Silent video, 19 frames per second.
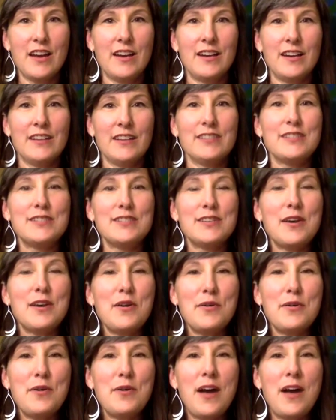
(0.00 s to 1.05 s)

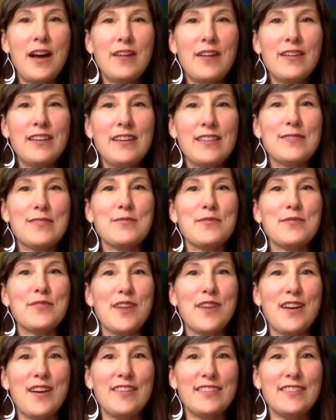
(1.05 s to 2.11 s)
So how to get through the
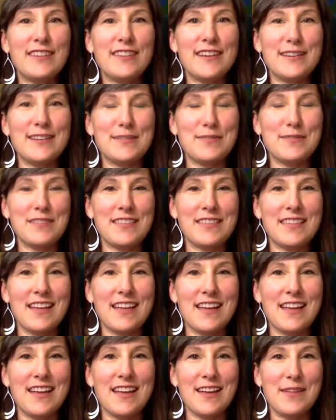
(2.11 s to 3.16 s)
holidays with
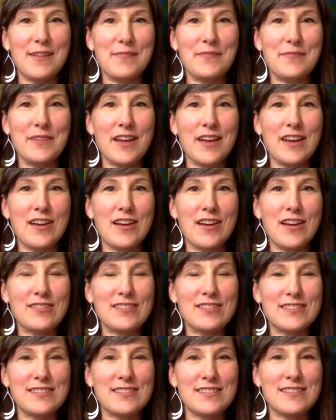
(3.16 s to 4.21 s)
a
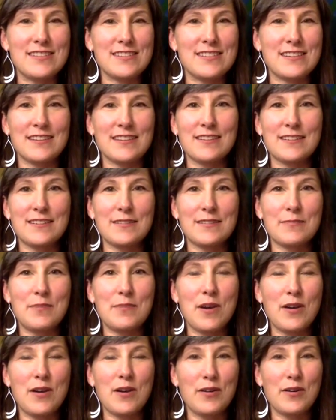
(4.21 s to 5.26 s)
narcissistic
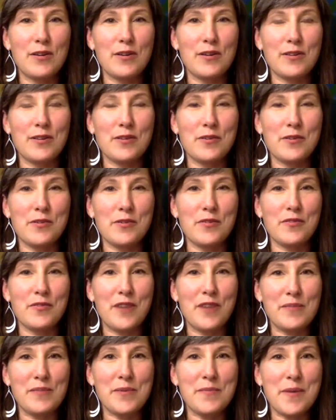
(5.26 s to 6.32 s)
partner or
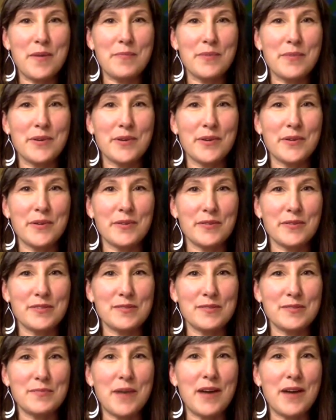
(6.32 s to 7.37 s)
family member or
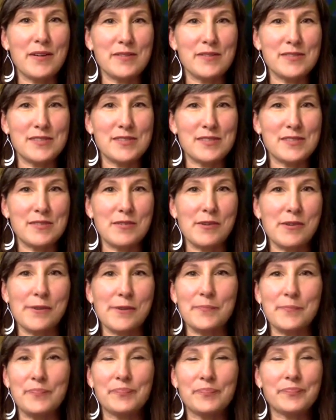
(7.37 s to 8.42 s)
spouse
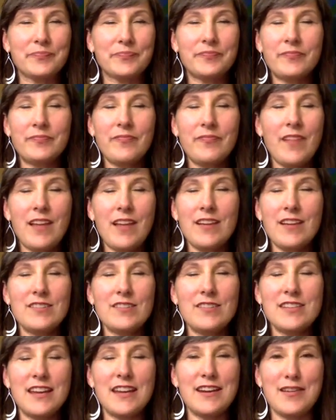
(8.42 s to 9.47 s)
or
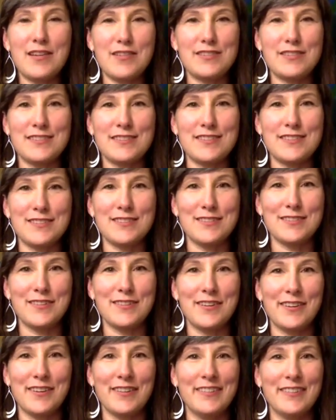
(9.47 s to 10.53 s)
just any narcissist,
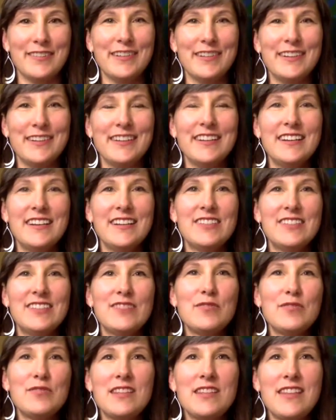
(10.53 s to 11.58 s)

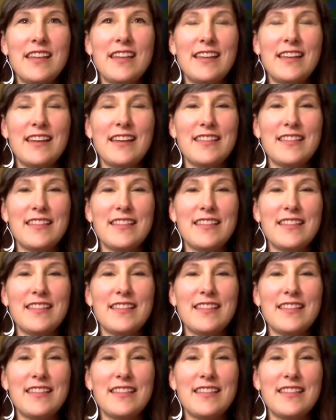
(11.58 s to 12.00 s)
Generally, they like the